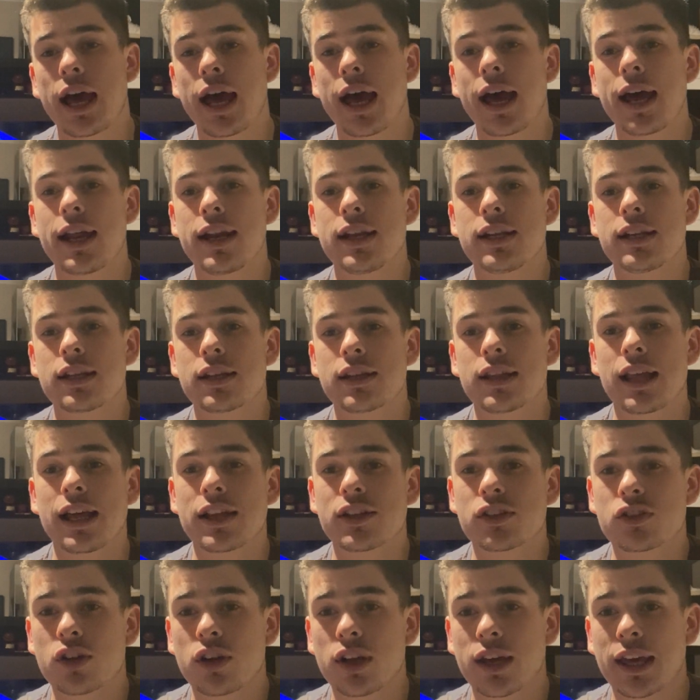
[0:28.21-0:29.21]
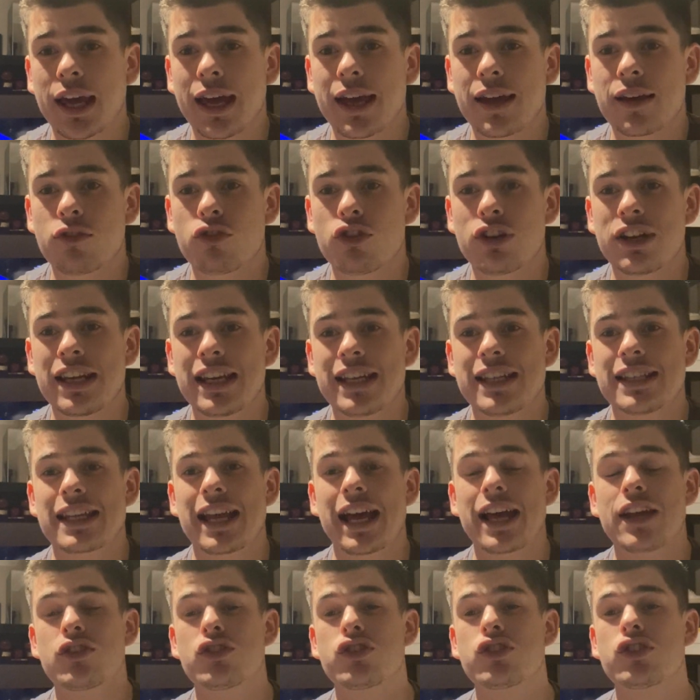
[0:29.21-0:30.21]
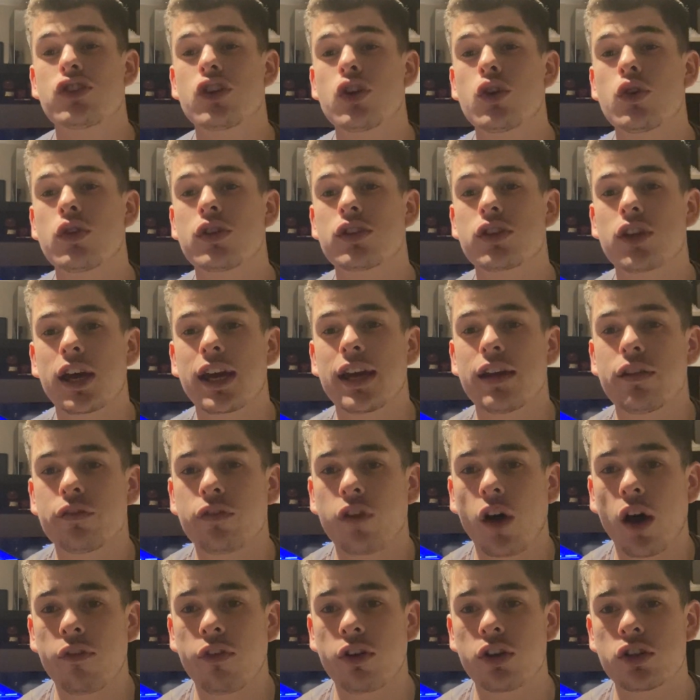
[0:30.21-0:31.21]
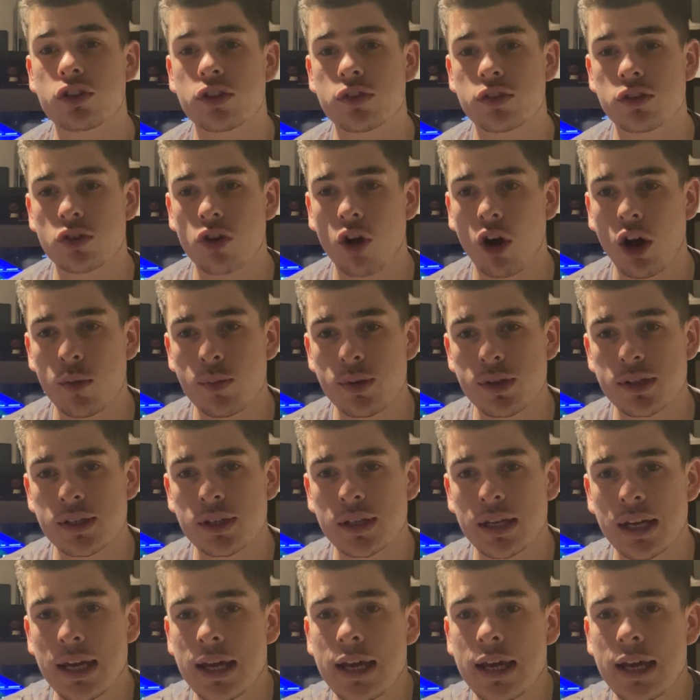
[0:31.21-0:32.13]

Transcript: and that's going to get released as soon as I hit 500 subscribers.